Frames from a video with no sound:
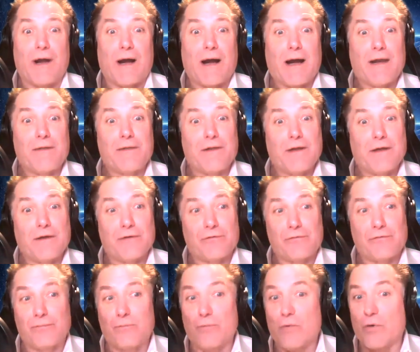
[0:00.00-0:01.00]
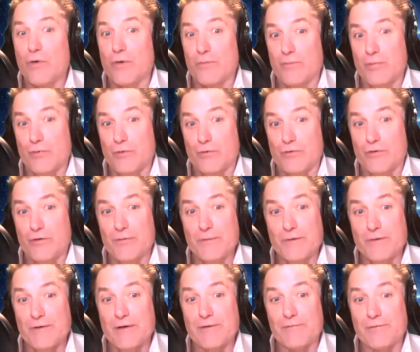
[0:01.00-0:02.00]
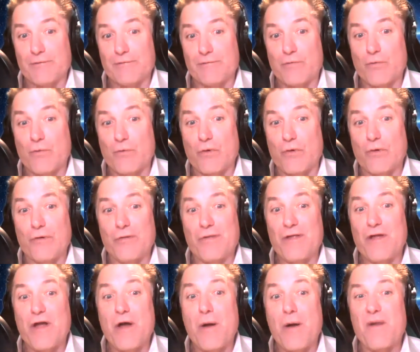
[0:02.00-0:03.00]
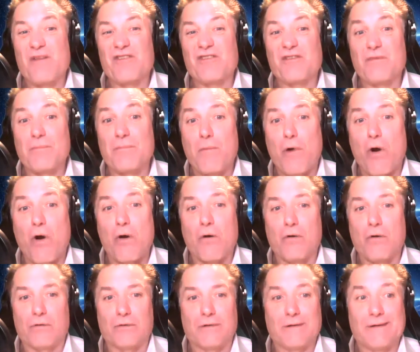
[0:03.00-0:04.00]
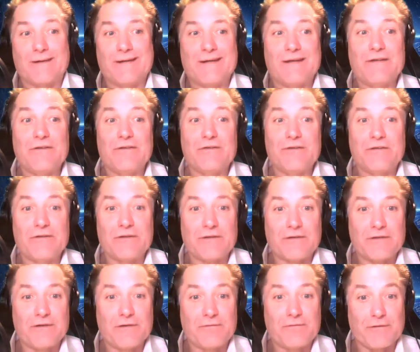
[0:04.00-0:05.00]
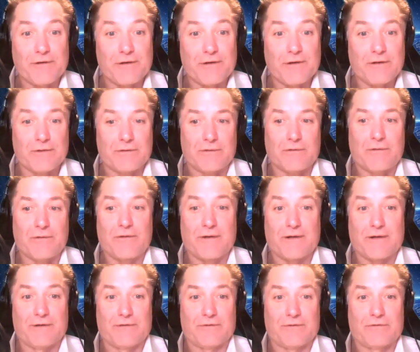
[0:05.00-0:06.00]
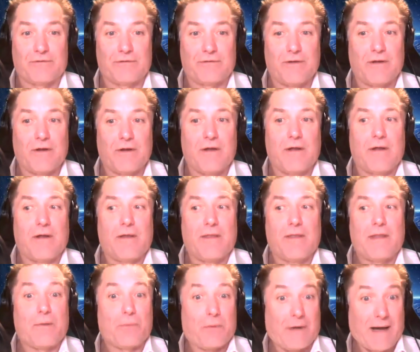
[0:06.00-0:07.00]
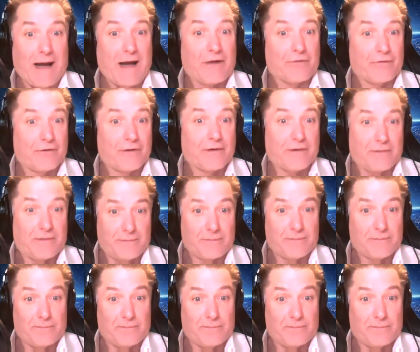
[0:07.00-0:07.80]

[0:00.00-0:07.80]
I think it's more important to be grateful for the small, insignificant things that were actually